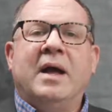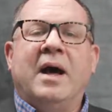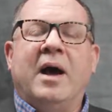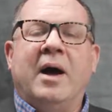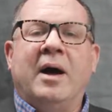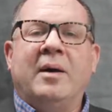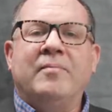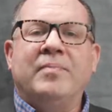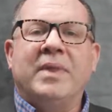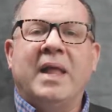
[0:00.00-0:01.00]

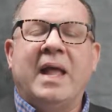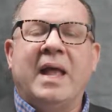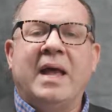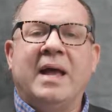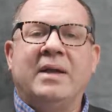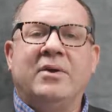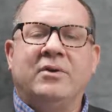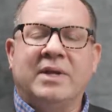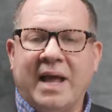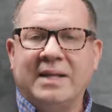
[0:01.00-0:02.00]
And her
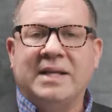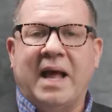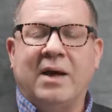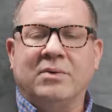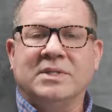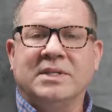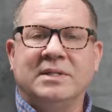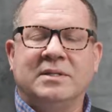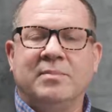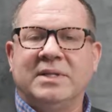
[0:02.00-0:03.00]
dad's house
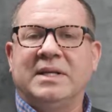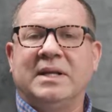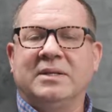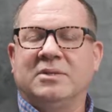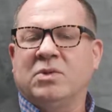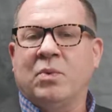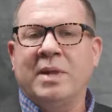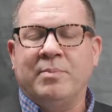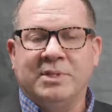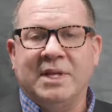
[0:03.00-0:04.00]
is missing
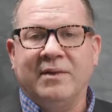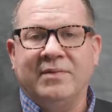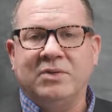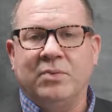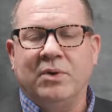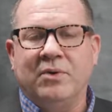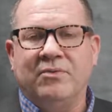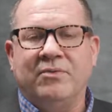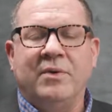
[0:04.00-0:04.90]
20% of its roof.